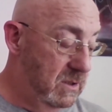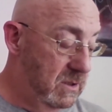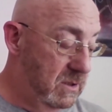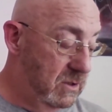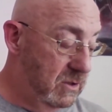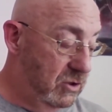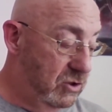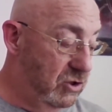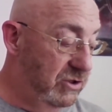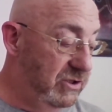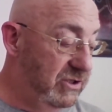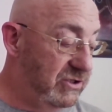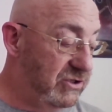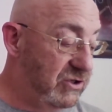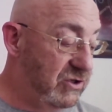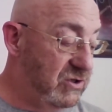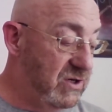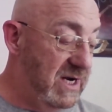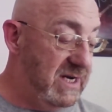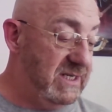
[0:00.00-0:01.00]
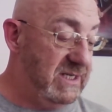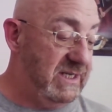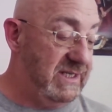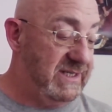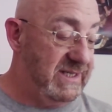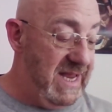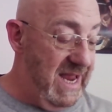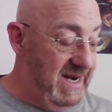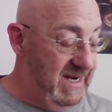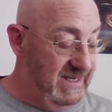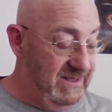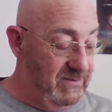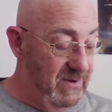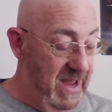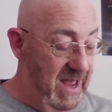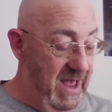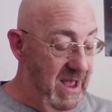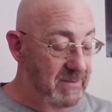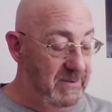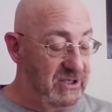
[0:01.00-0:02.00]
goodness gracious, that is,
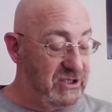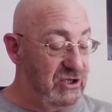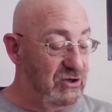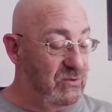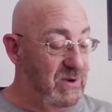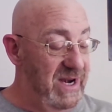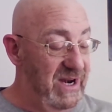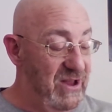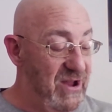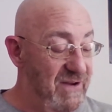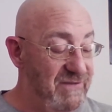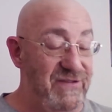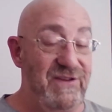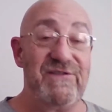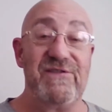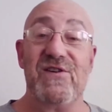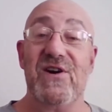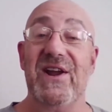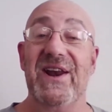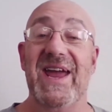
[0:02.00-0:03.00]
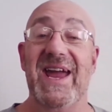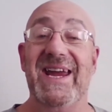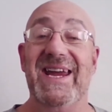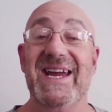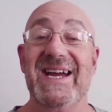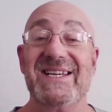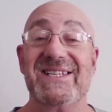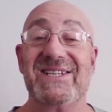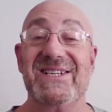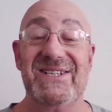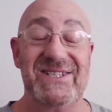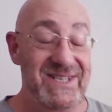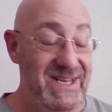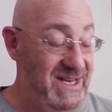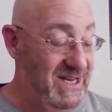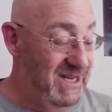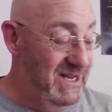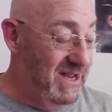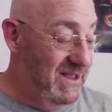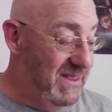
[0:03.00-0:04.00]
well, I'm just going to read it off the front, I guess, because
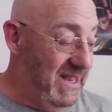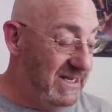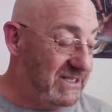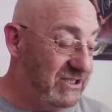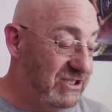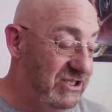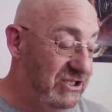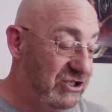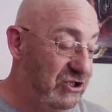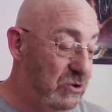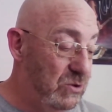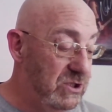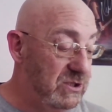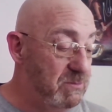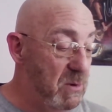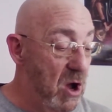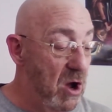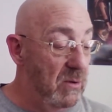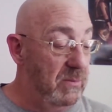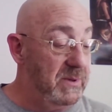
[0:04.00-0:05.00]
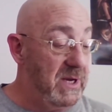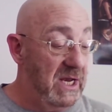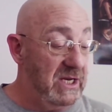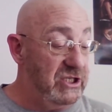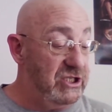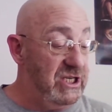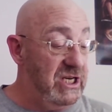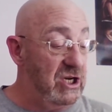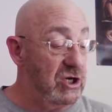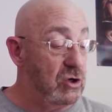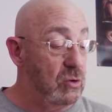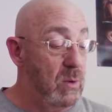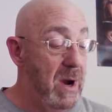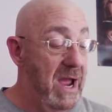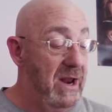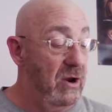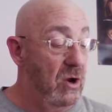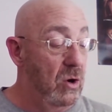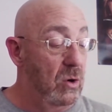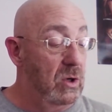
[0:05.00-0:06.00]
that's just too small. Uh, Gina
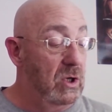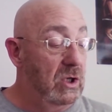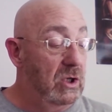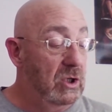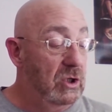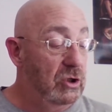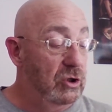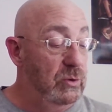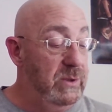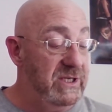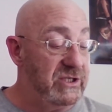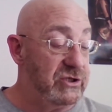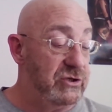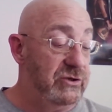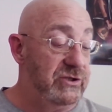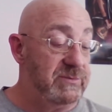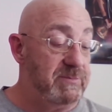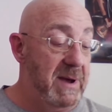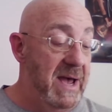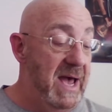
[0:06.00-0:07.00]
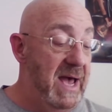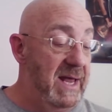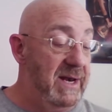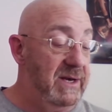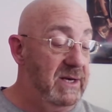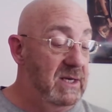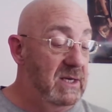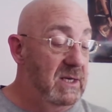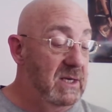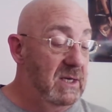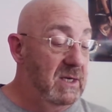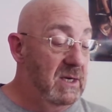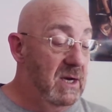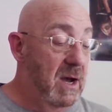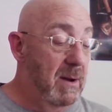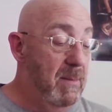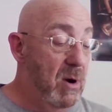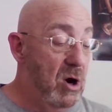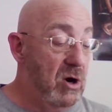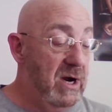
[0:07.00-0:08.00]
Carano, Luis Guzman,
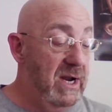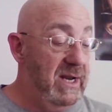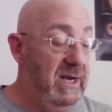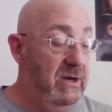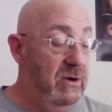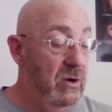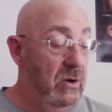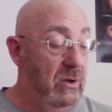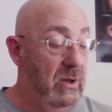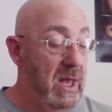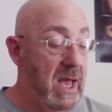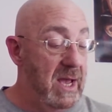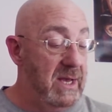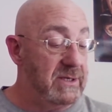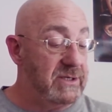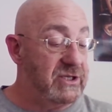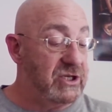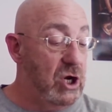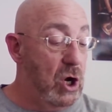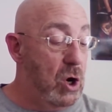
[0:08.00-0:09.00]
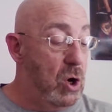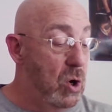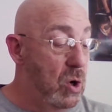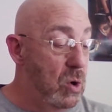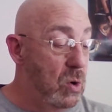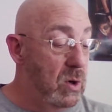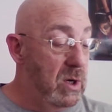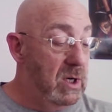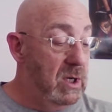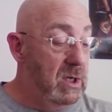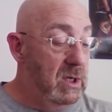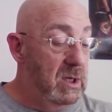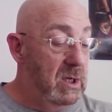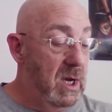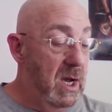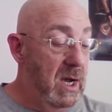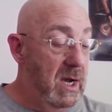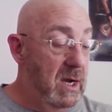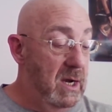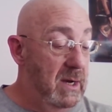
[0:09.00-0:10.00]
Amaury Nolasco,
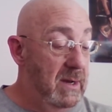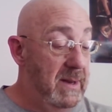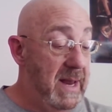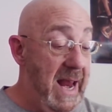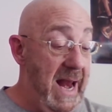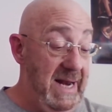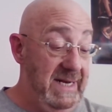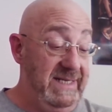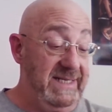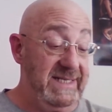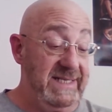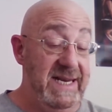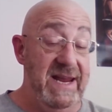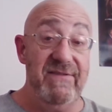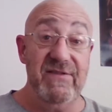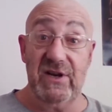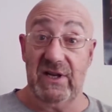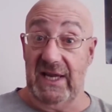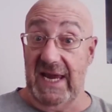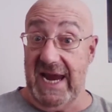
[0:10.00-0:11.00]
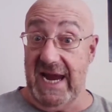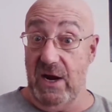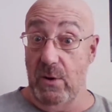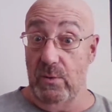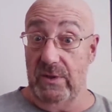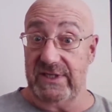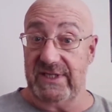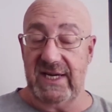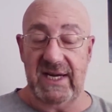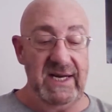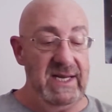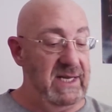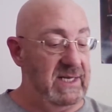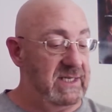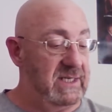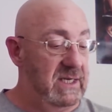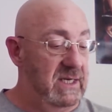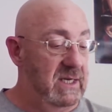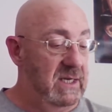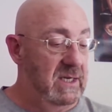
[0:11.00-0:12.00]
uh, it had Stephen Lang was in
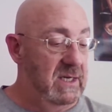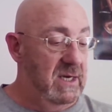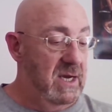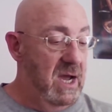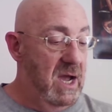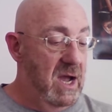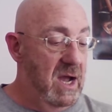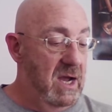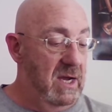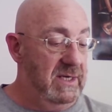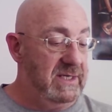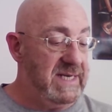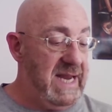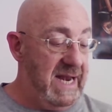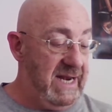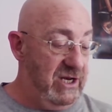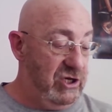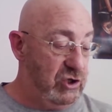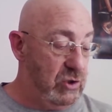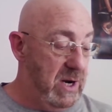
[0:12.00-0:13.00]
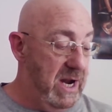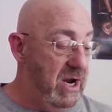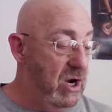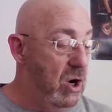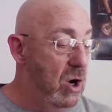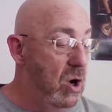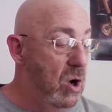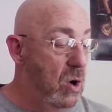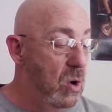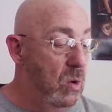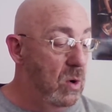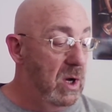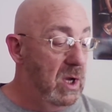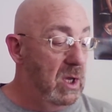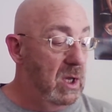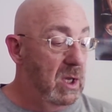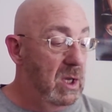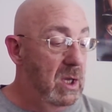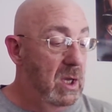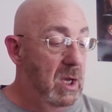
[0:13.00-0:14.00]
it, uh, Danny Trejo,
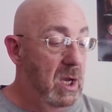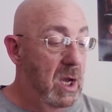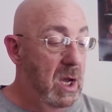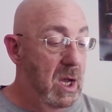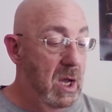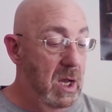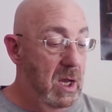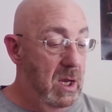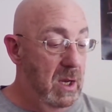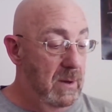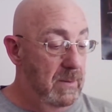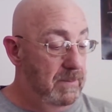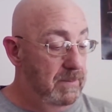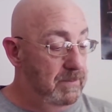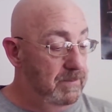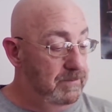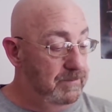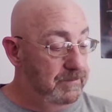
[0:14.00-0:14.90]
um,